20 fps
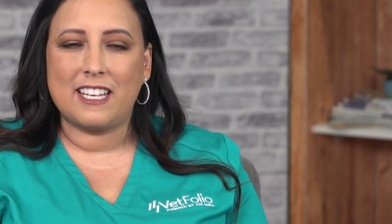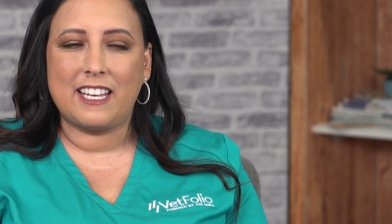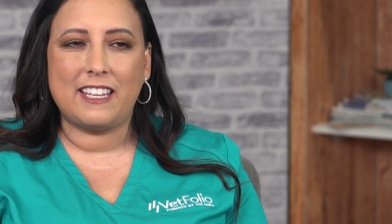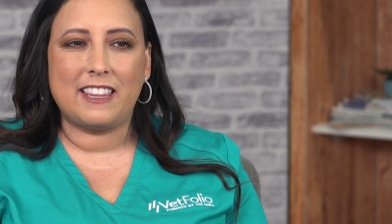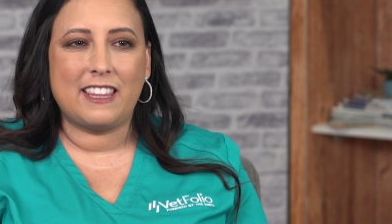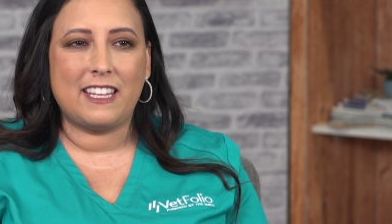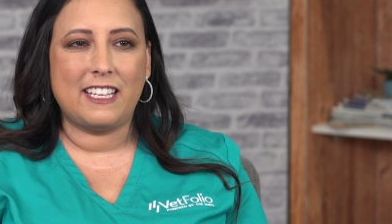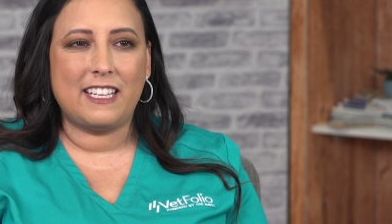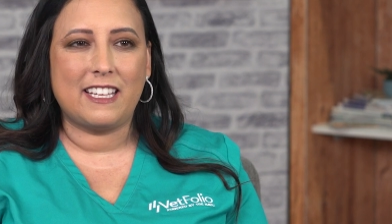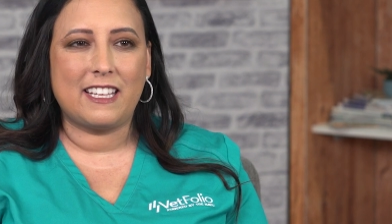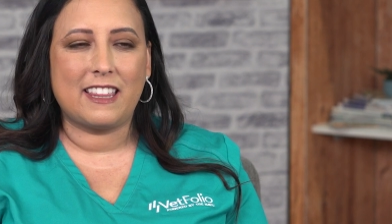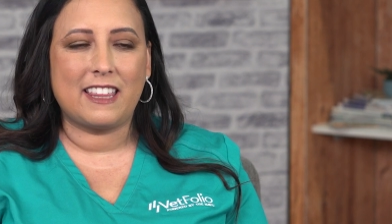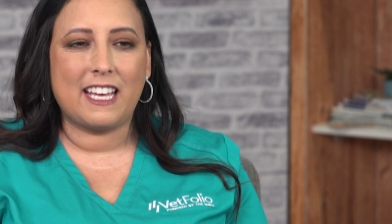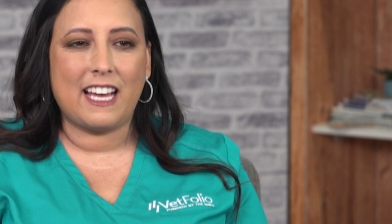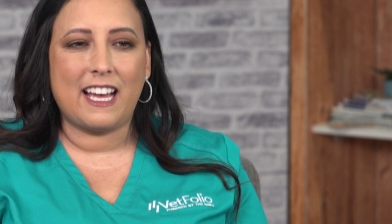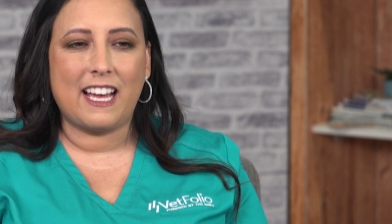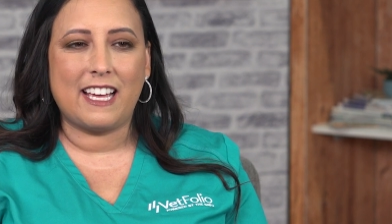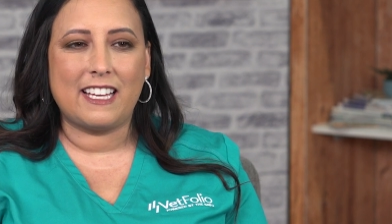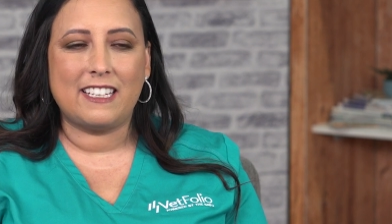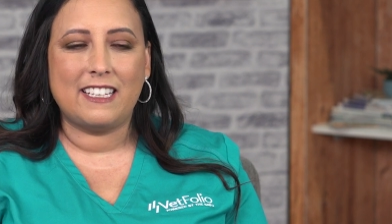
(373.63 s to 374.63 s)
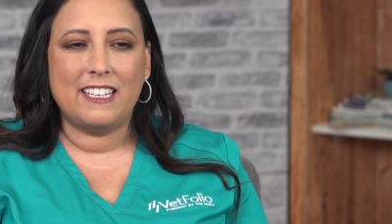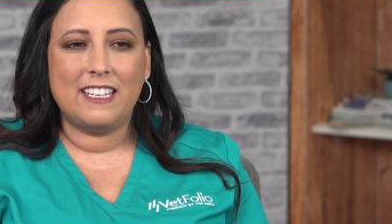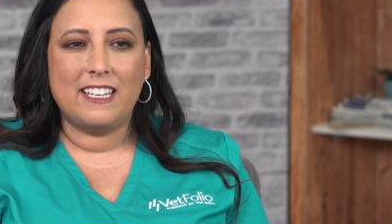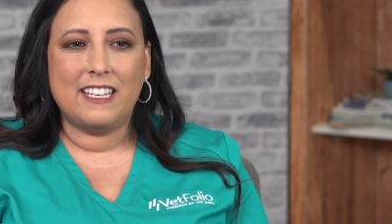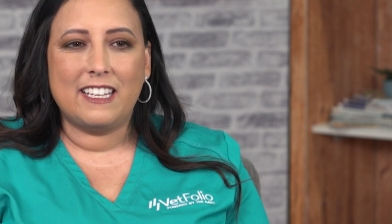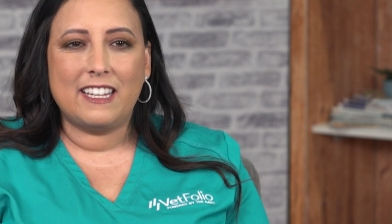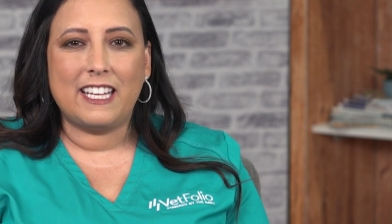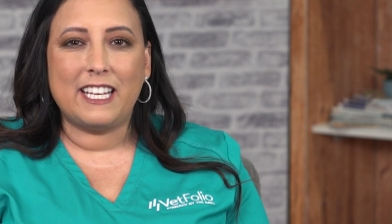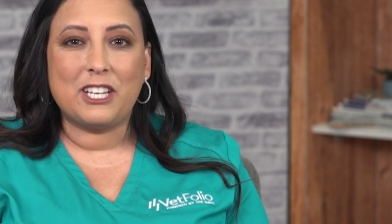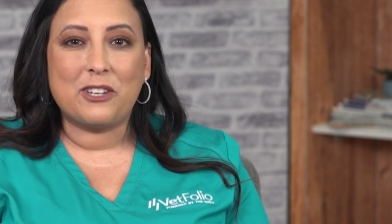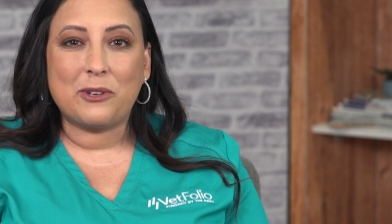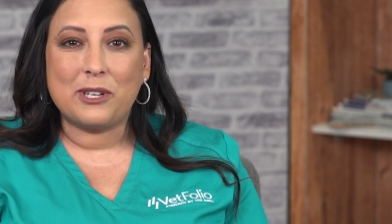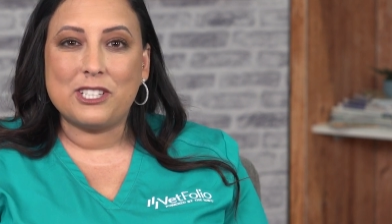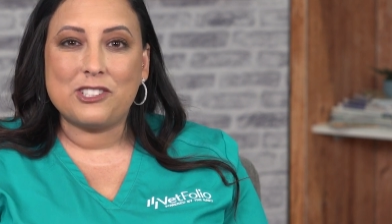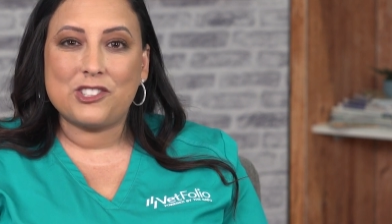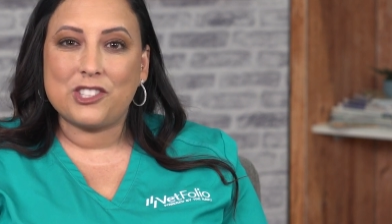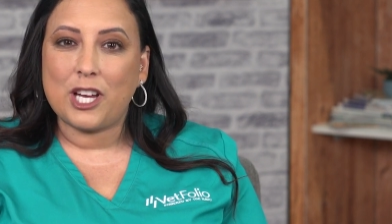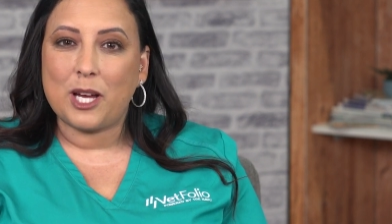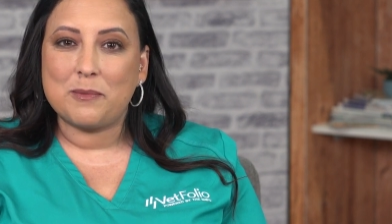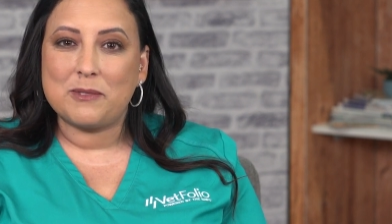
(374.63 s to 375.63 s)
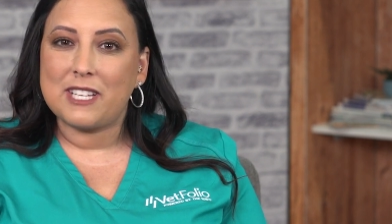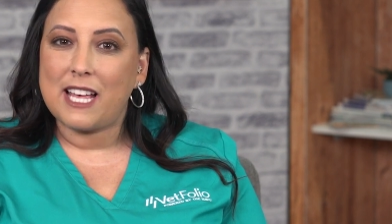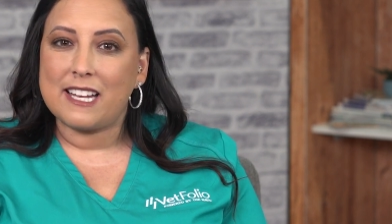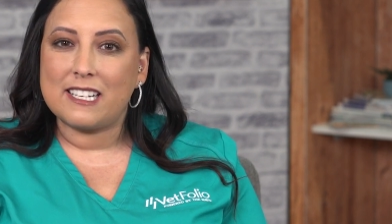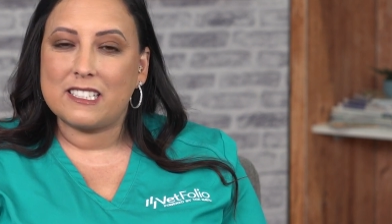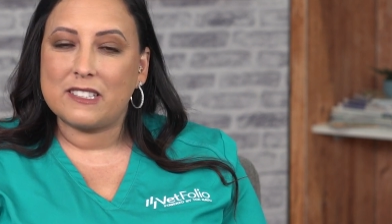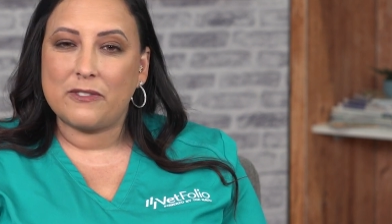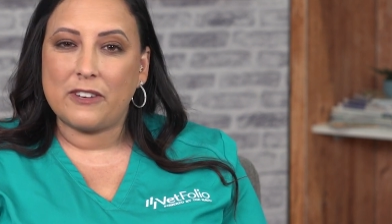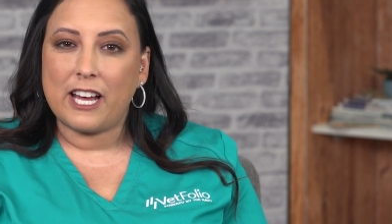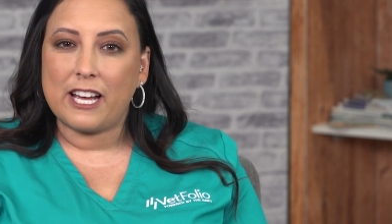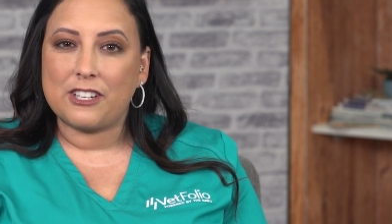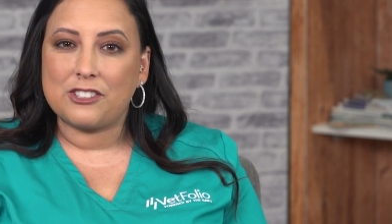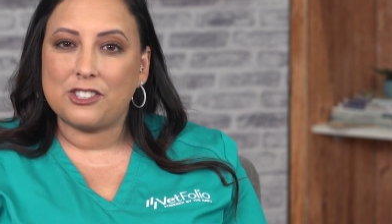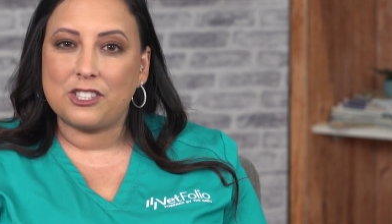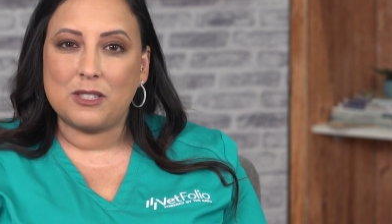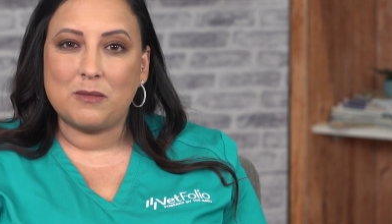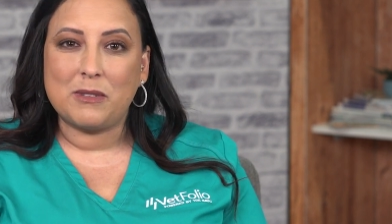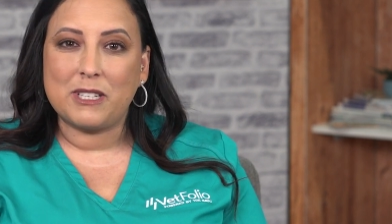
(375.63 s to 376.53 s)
I think that they increase job satisfaction